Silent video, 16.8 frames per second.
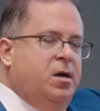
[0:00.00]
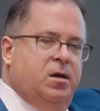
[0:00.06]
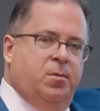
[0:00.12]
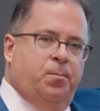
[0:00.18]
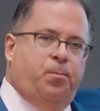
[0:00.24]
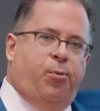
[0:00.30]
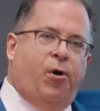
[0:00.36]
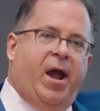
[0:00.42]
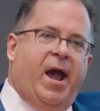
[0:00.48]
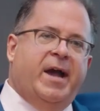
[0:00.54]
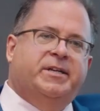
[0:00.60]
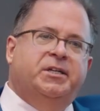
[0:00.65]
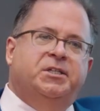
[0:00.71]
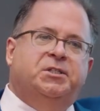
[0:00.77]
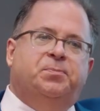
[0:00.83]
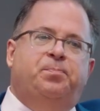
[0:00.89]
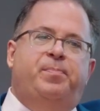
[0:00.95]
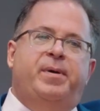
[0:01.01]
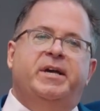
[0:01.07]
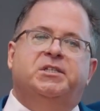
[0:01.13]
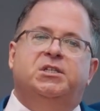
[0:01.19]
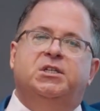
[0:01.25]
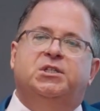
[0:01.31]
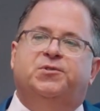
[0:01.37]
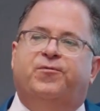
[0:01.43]
Practice
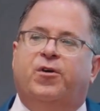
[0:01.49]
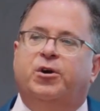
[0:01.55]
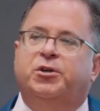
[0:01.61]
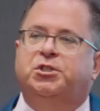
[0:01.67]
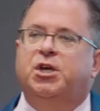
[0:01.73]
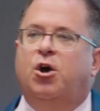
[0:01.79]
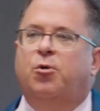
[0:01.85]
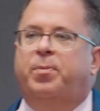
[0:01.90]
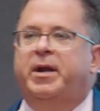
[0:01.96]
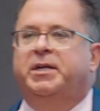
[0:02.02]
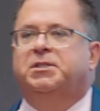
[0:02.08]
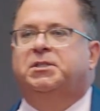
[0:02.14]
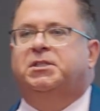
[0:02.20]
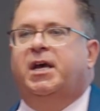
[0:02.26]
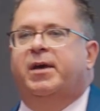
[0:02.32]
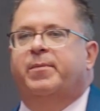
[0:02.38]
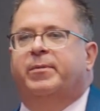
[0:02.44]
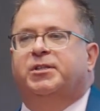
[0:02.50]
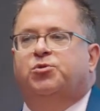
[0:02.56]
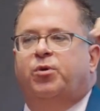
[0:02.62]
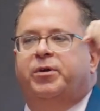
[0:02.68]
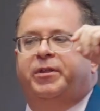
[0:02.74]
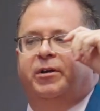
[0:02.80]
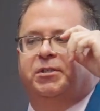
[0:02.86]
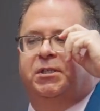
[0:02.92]
business first opening statements
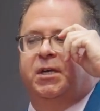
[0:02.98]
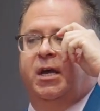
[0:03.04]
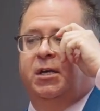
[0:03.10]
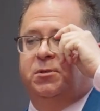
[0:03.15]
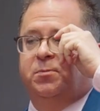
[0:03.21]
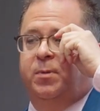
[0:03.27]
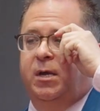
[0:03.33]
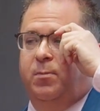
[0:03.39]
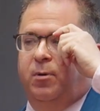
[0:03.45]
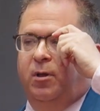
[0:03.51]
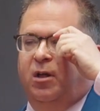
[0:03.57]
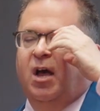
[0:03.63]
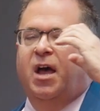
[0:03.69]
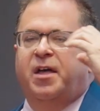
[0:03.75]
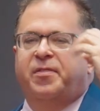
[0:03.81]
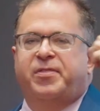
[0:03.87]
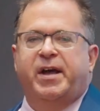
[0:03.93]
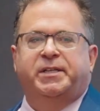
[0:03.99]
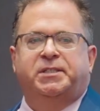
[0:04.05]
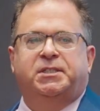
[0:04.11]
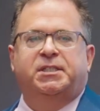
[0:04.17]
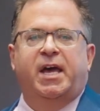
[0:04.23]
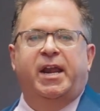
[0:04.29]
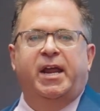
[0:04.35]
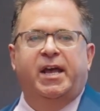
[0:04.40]
with your salespeople. That
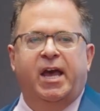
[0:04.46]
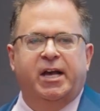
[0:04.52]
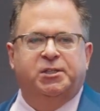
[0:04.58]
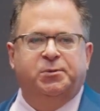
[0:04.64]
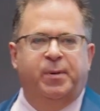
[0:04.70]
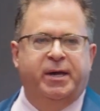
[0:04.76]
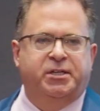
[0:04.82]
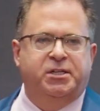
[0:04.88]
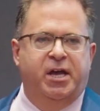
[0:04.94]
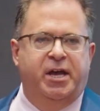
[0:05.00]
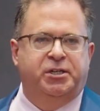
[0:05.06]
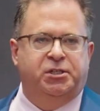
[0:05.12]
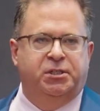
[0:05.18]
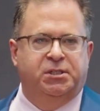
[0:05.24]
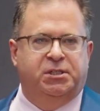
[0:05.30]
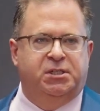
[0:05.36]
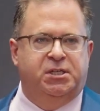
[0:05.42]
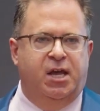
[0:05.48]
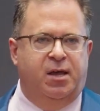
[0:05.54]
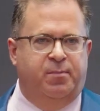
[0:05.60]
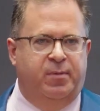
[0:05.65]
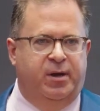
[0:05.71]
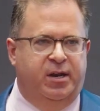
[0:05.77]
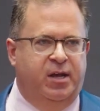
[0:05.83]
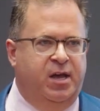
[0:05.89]
setting expectation
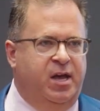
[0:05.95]
statement.